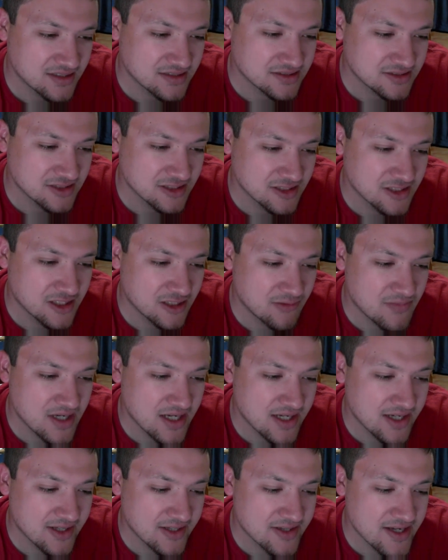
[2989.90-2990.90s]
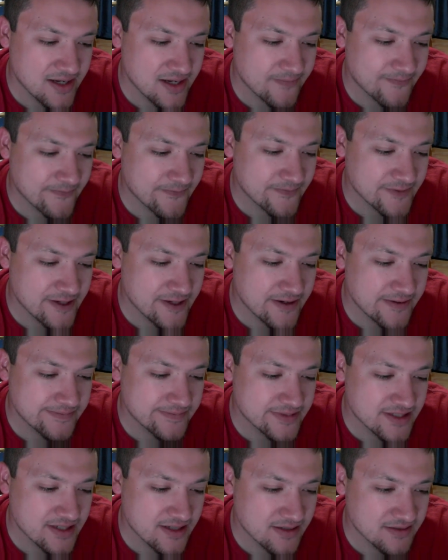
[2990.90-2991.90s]
looking to make a name for
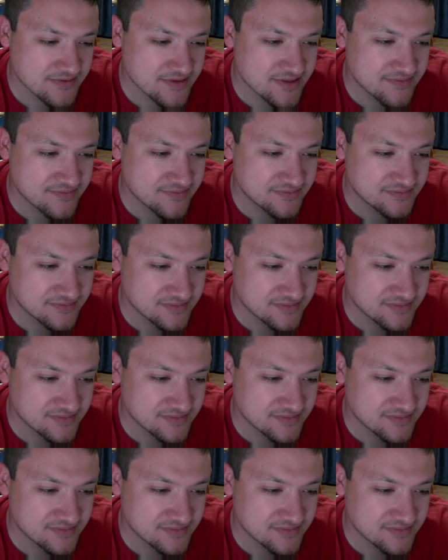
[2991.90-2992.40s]
themselves.